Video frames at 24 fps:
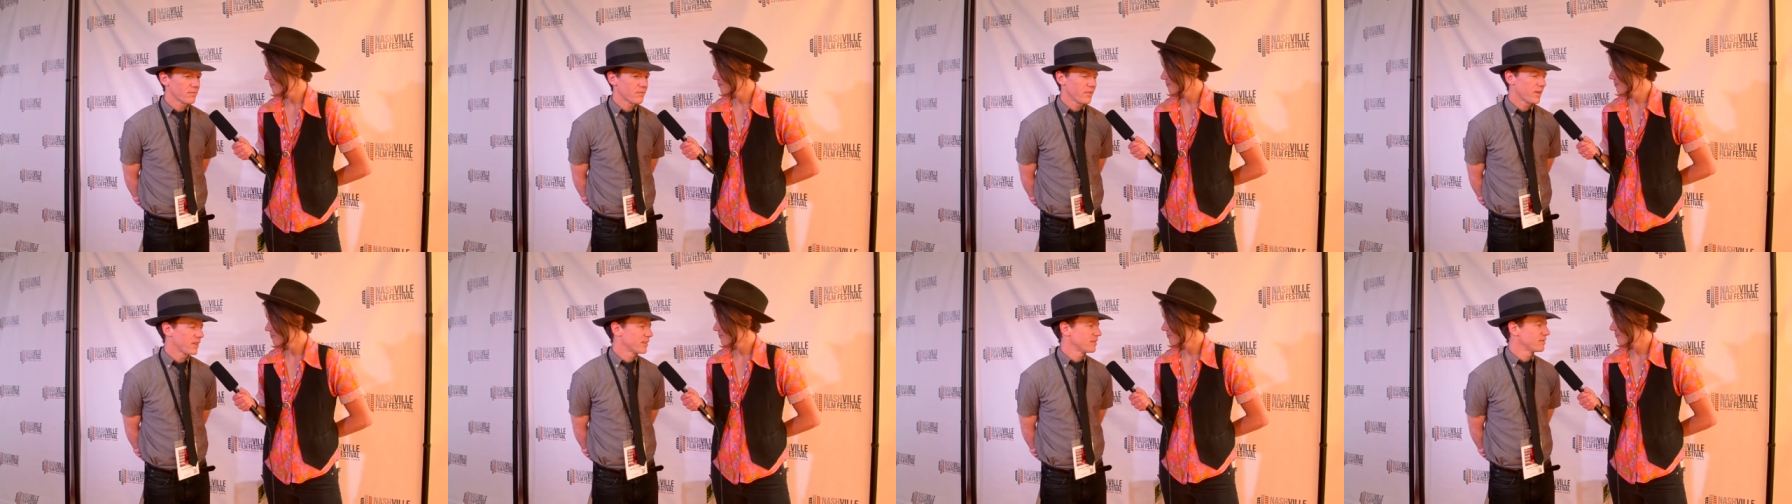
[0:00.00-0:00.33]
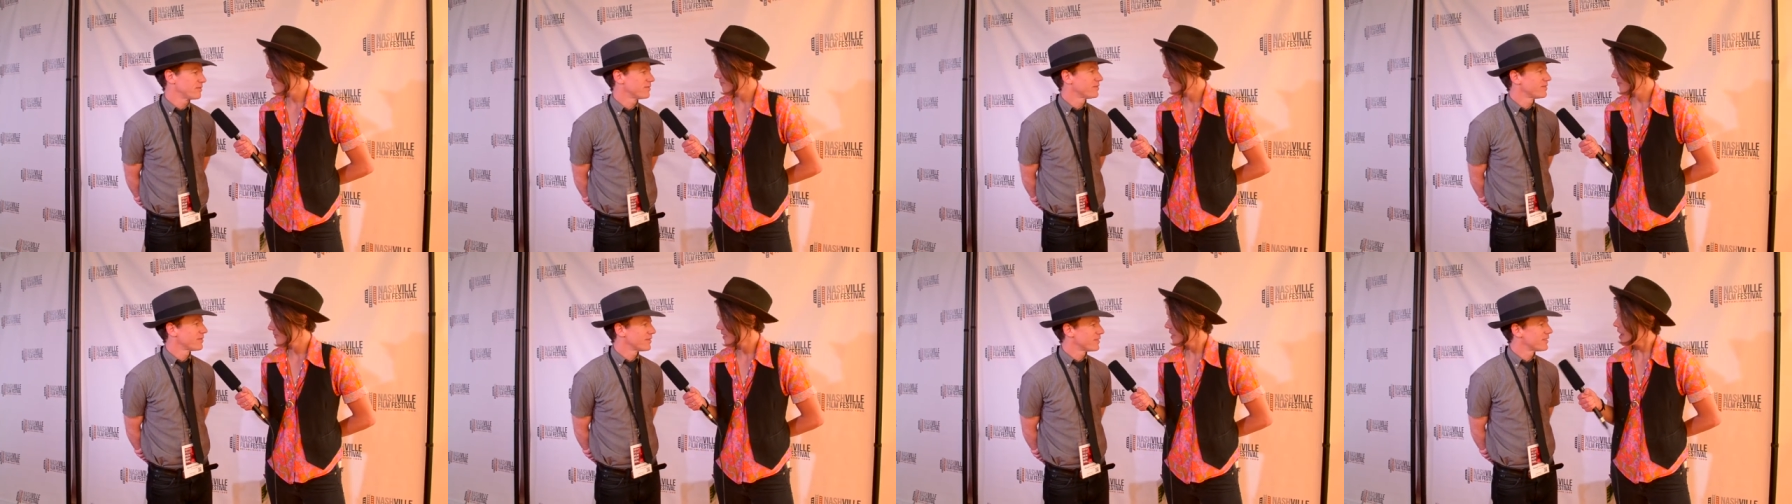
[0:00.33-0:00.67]
fun.
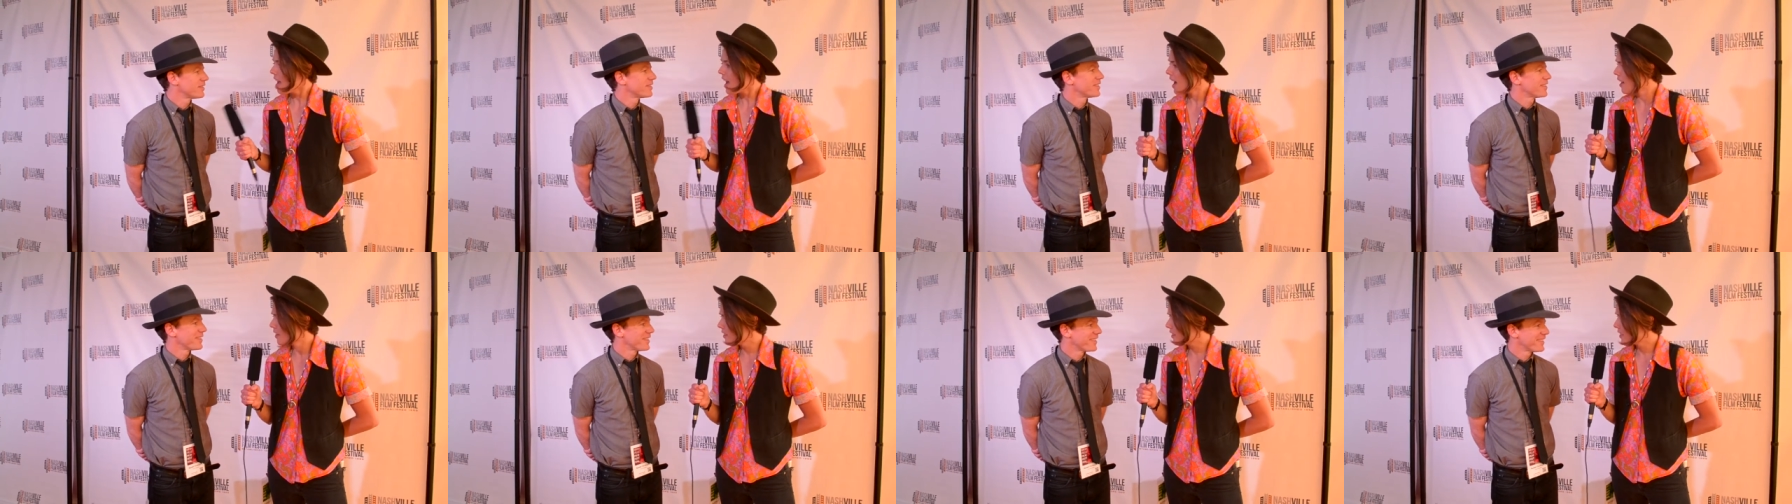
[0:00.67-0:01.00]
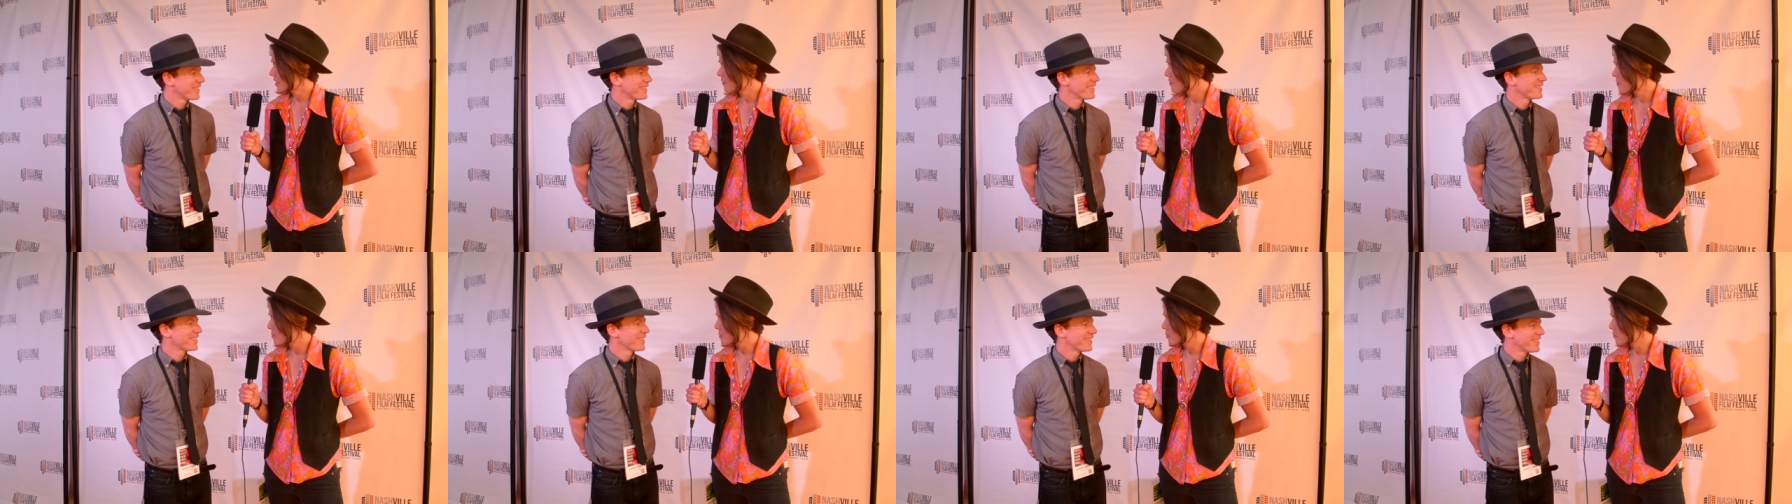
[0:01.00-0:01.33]
How long
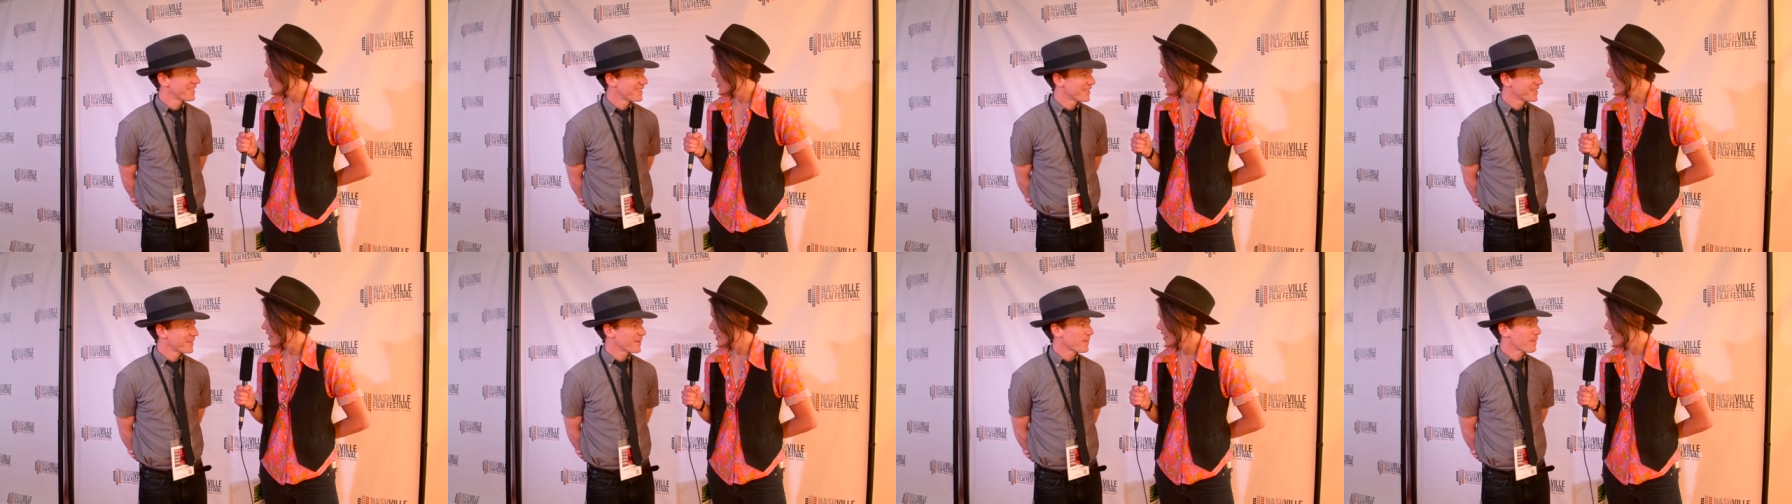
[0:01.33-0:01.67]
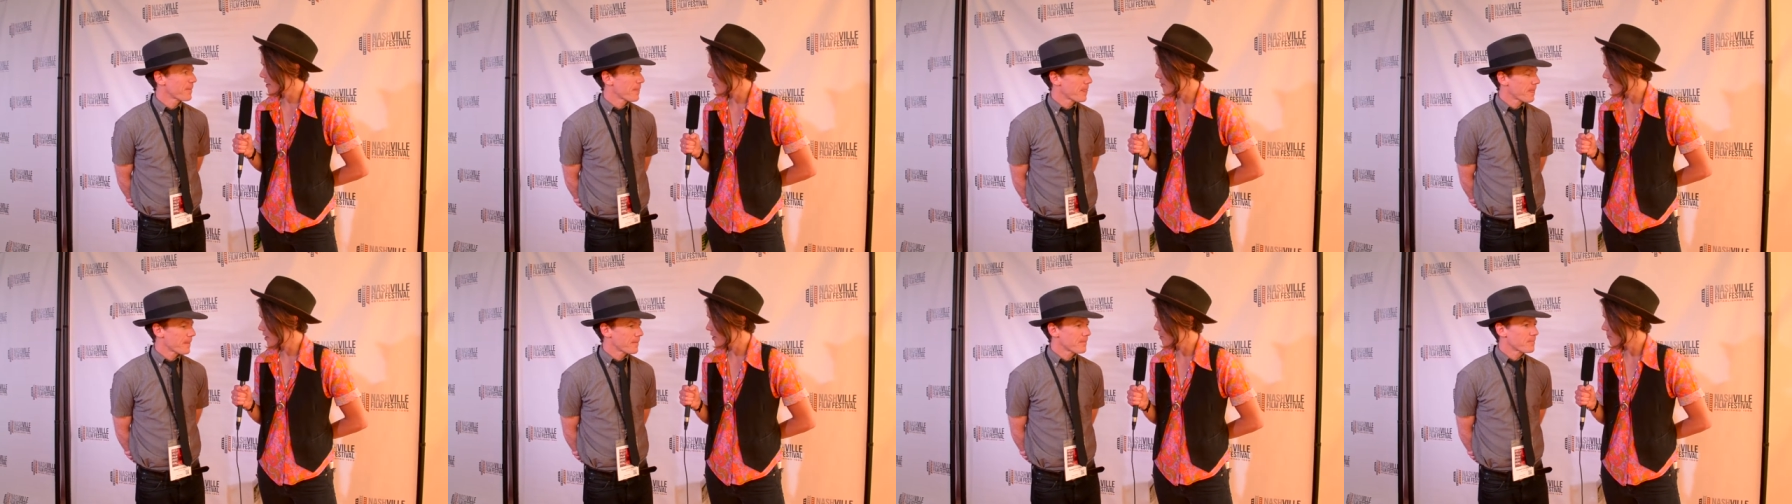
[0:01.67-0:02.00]
have you been working on
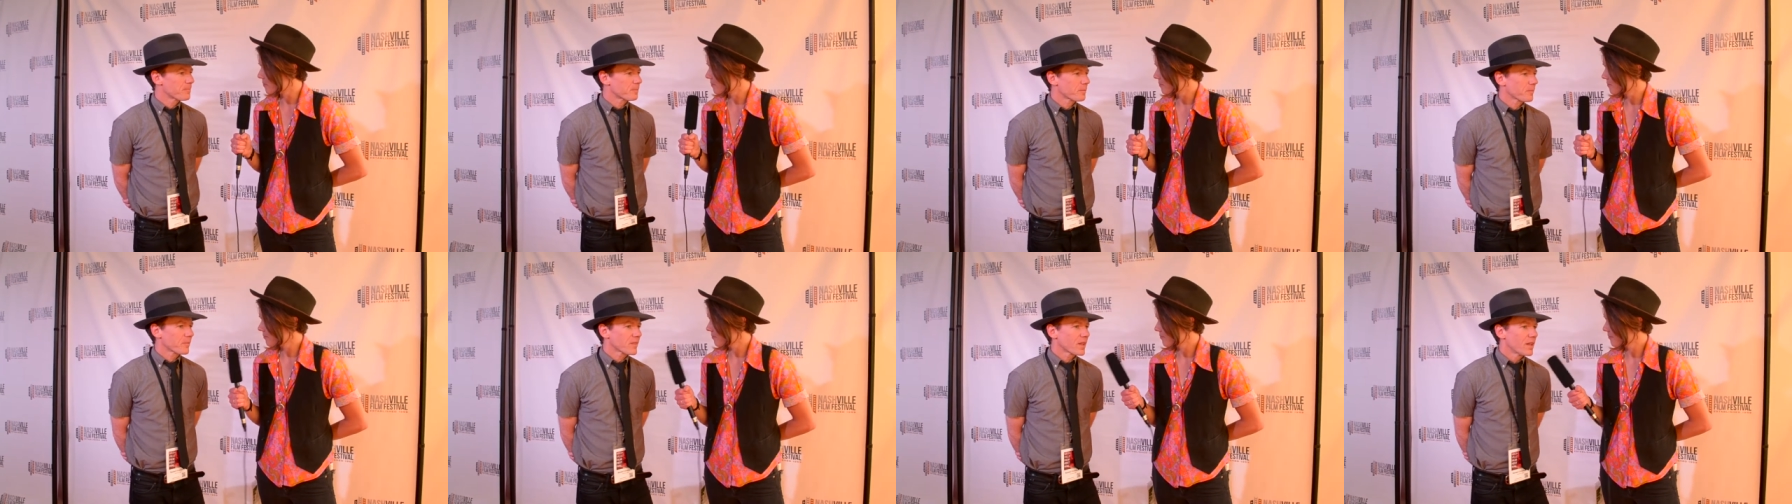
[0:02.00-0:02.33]
the film?